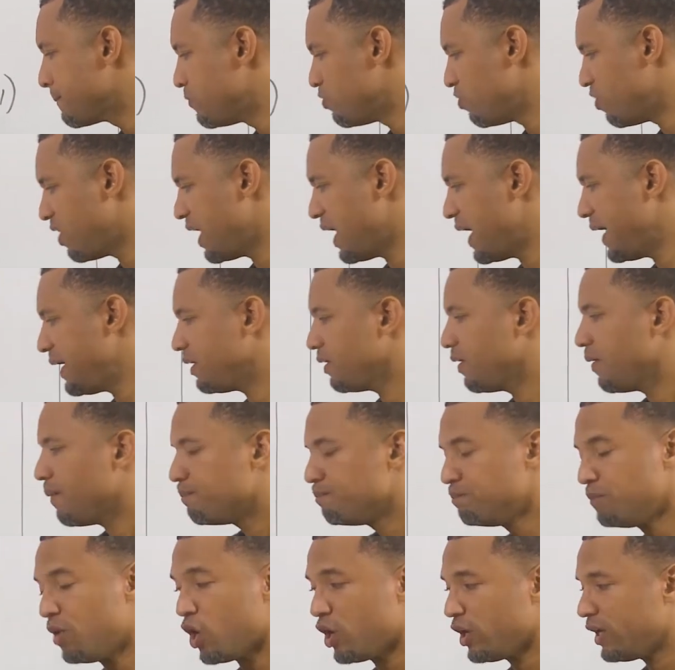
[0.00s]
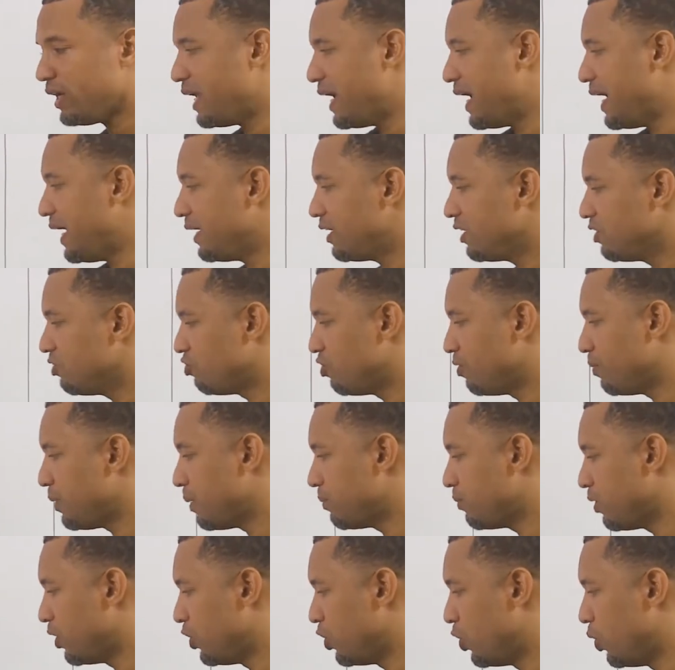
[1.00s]
right? But then,
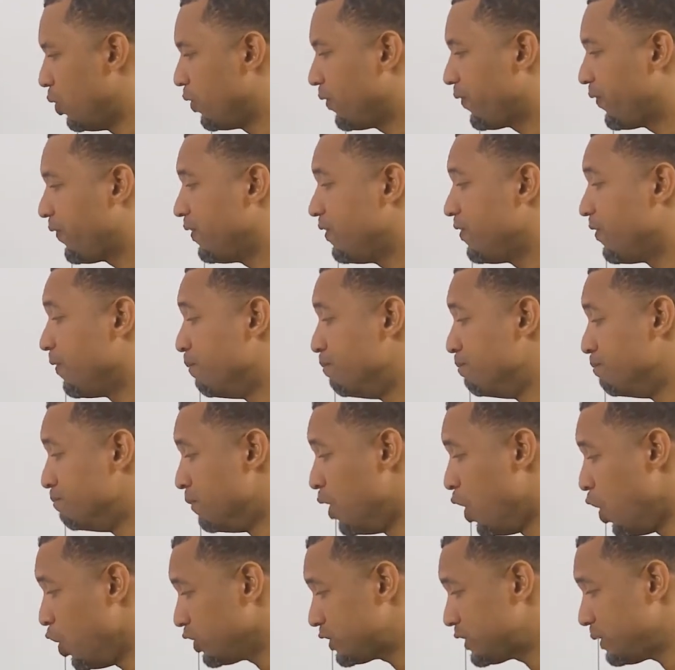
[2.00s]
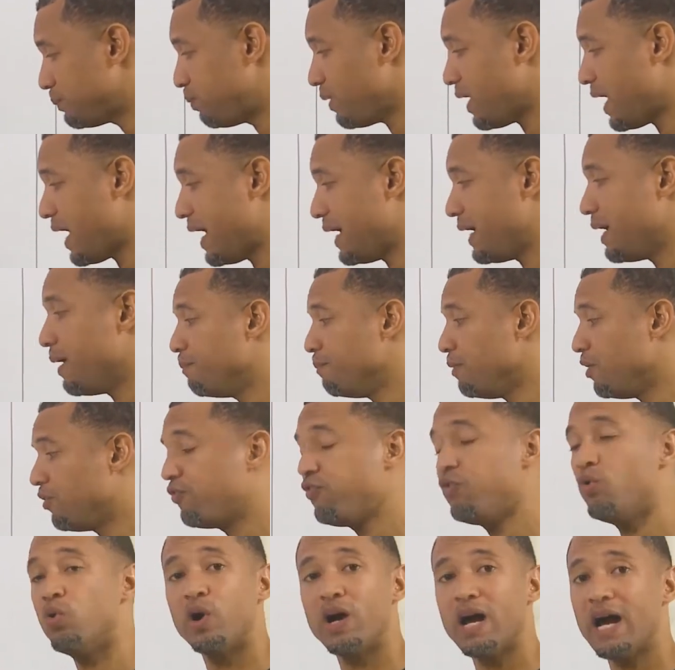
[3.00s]
remember now, multiply
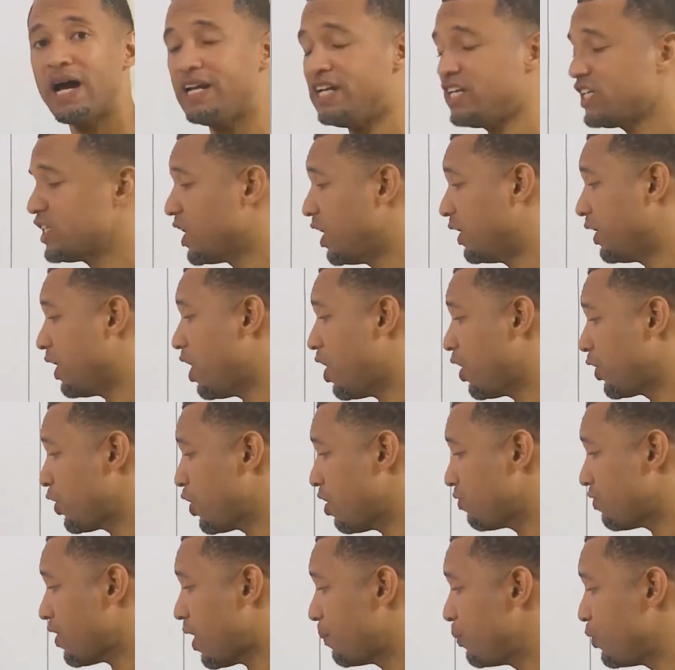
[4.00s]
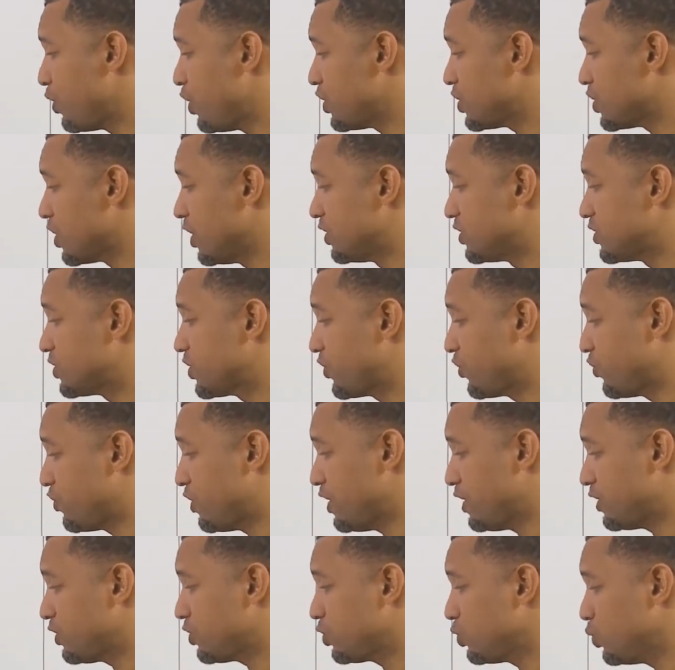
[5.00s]
before addition, order of operations.
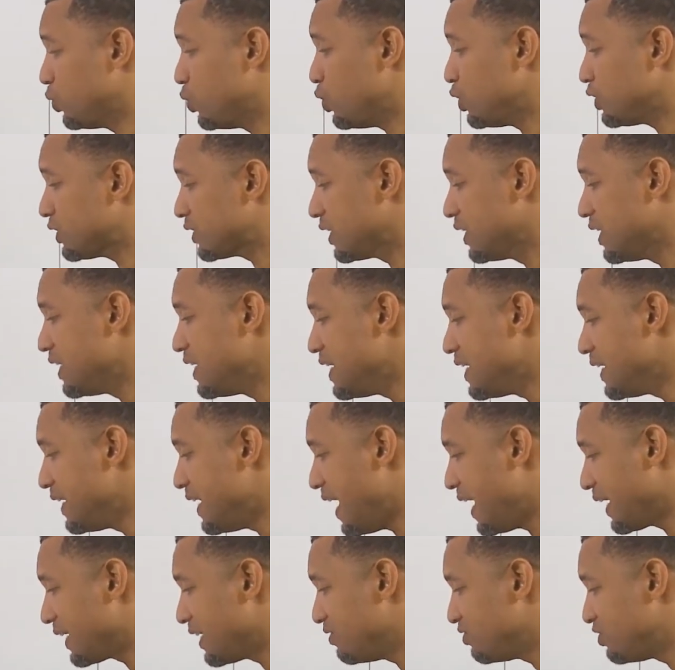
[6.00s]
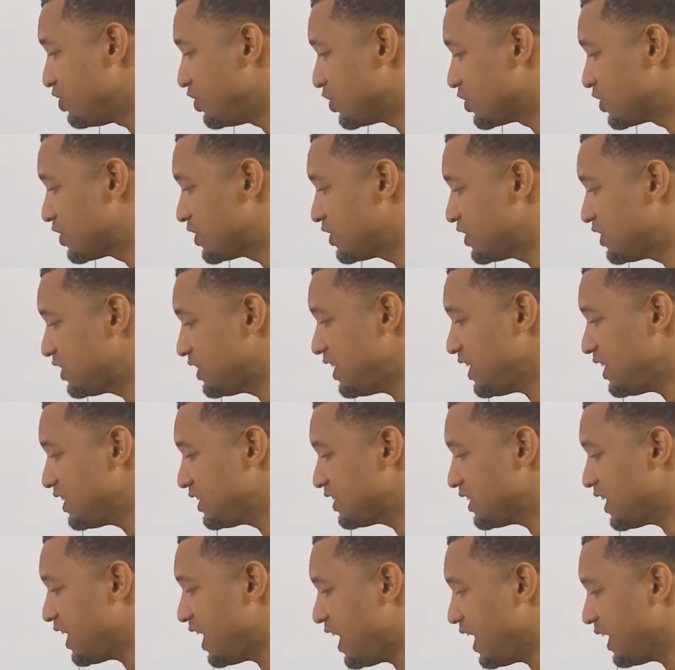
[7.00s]
3 2s, that gives you
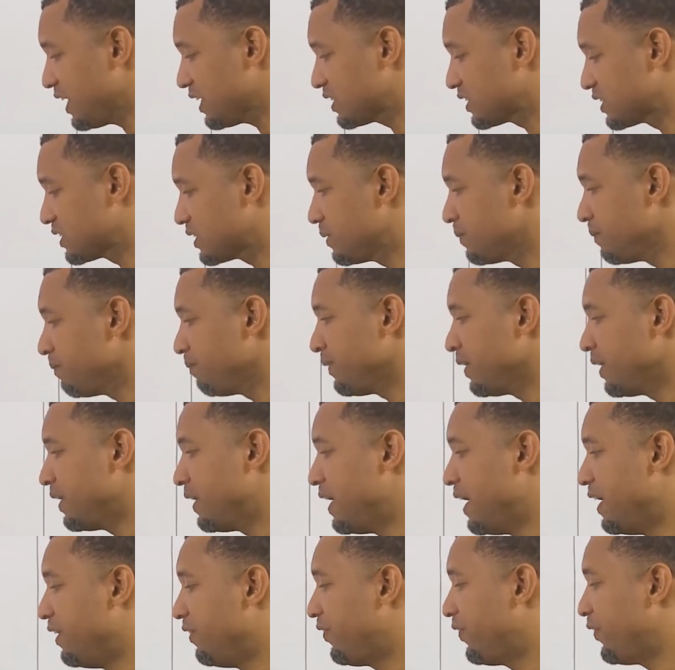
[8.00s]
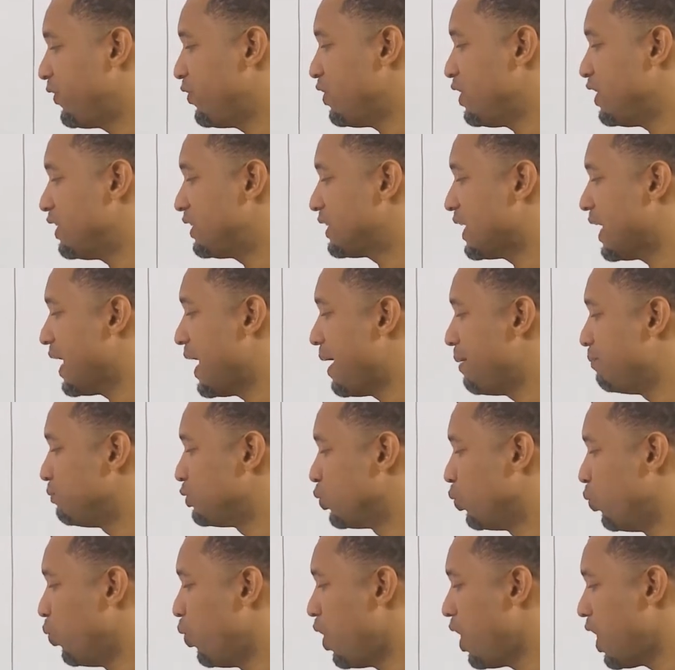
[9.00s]
6x. Then 3
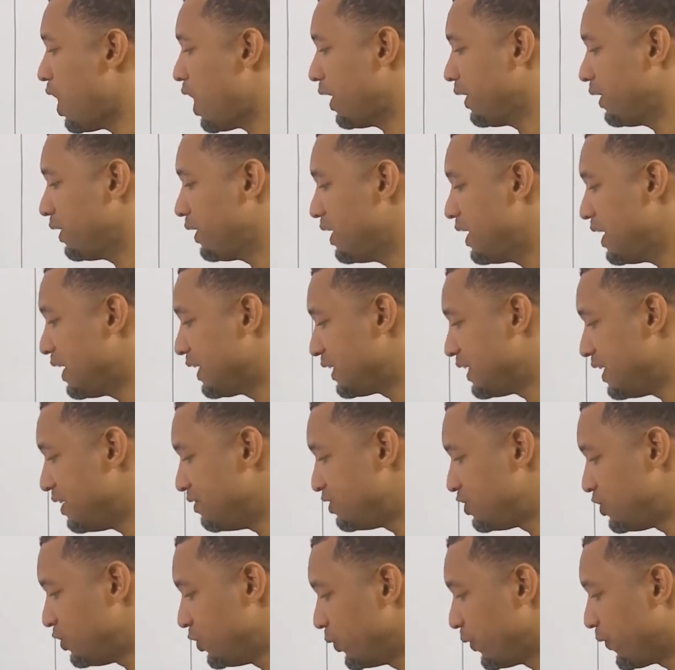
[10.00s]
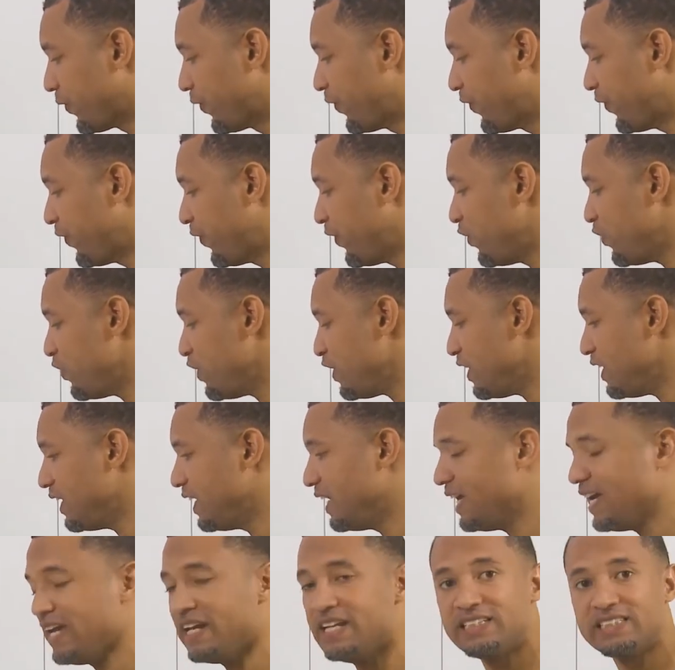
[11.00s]
times 1 gives you 3,
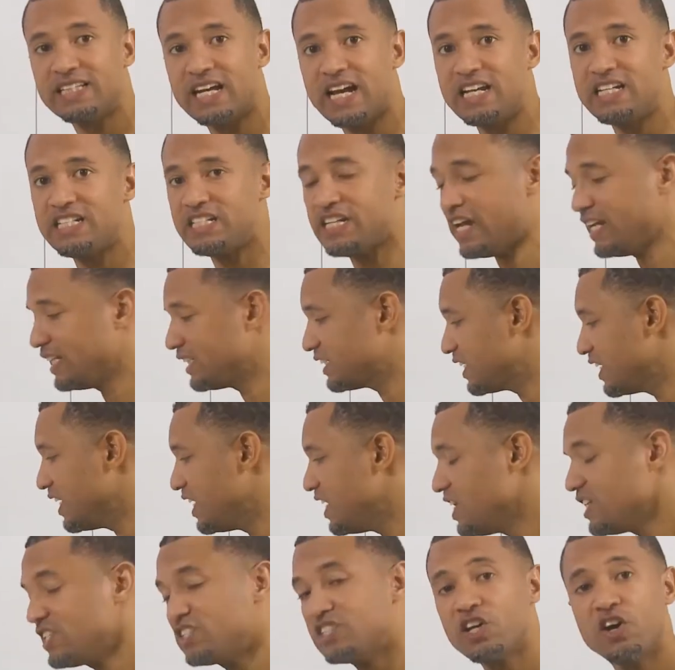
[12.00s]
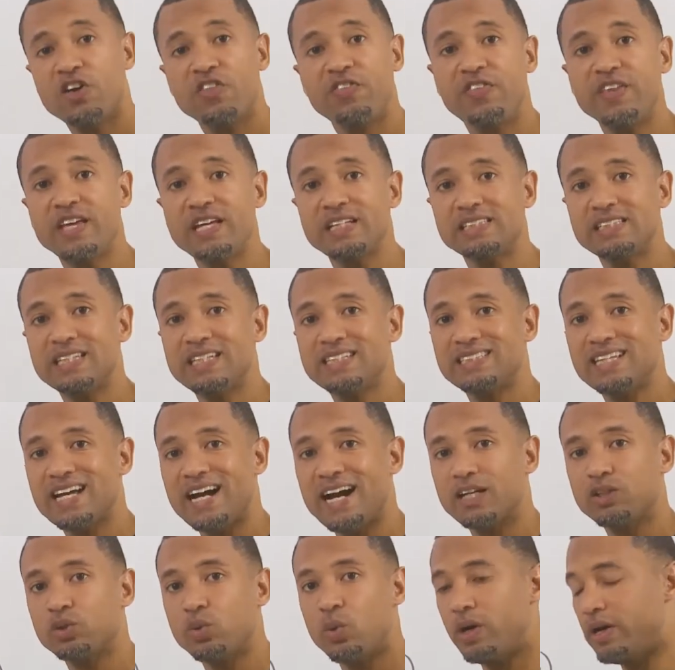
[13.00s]
ladies and gents. So this is
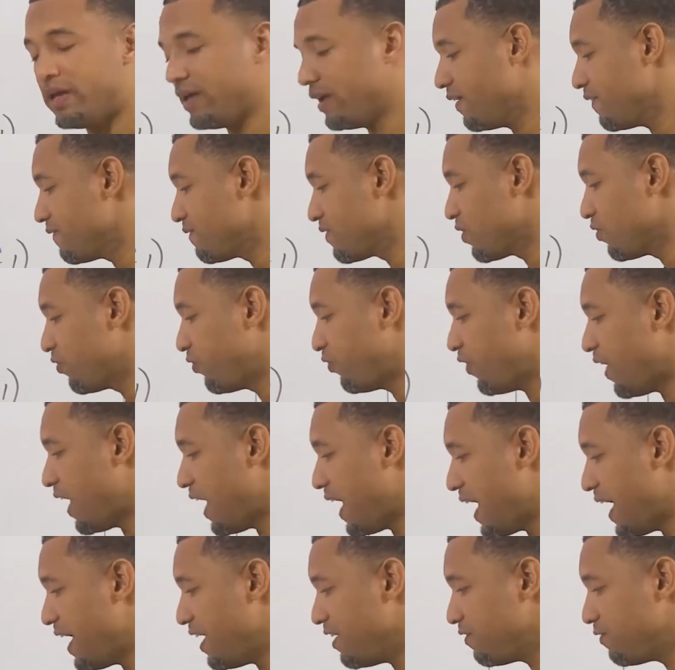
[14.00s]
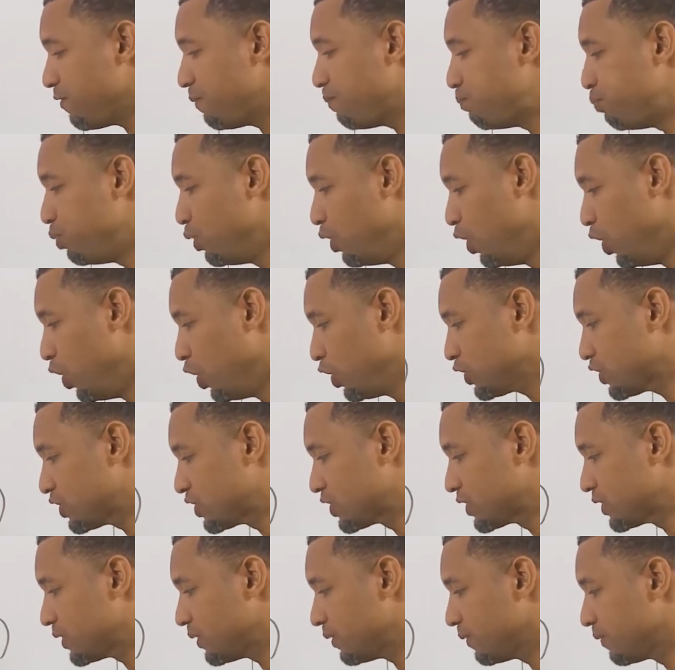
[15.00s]
actually 5
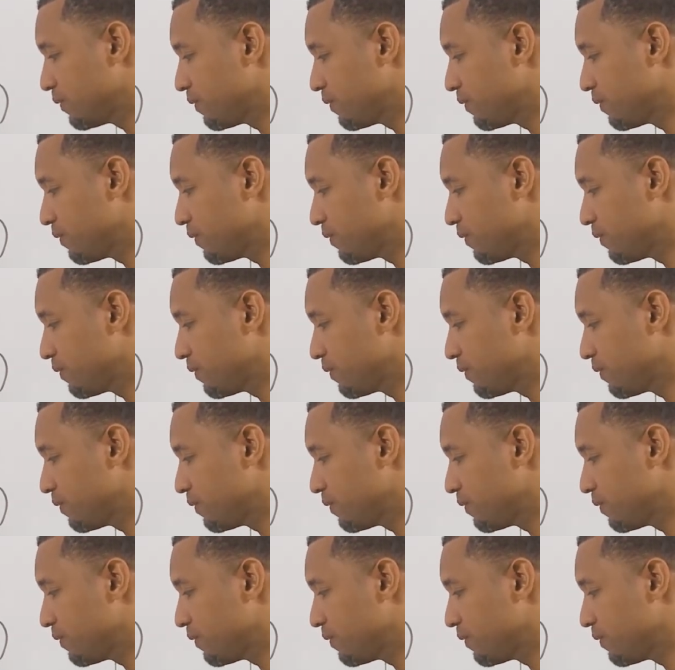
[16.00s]
plus